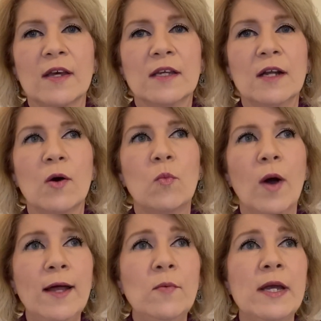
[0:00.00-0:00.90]

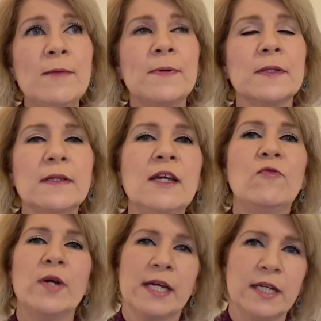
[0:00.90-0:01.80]
When we
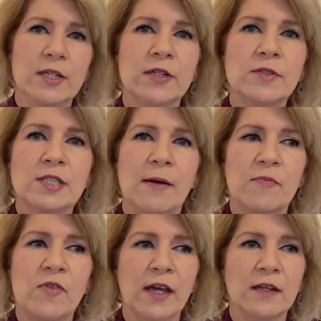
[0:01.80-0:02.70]
believe we can do
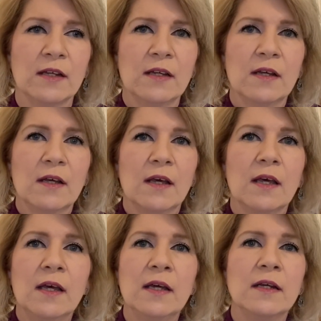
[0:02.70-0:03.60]
something,
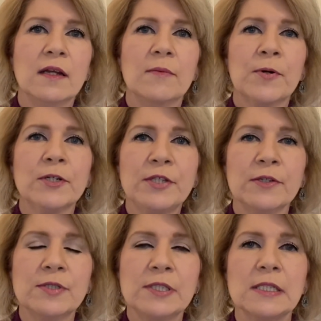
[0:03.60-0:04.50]
it
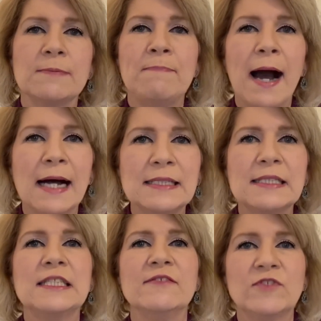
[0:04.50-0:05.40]
produces
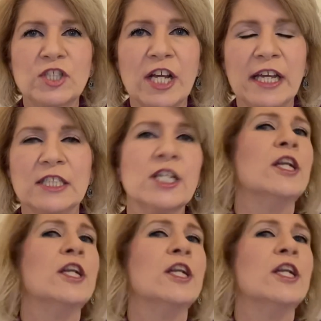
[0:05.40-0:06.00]
positive change.